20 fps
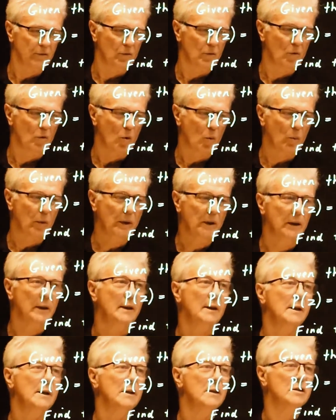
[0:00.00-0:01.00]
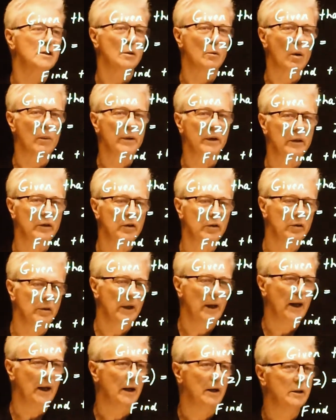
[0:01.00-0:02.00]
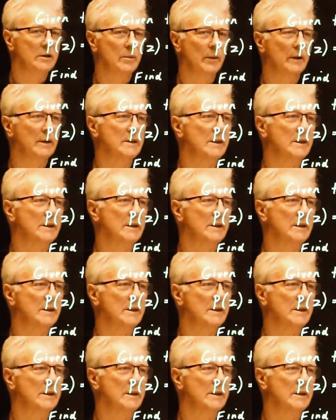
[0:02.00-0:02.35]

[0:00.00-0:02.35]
awkward. So what we can do now is we can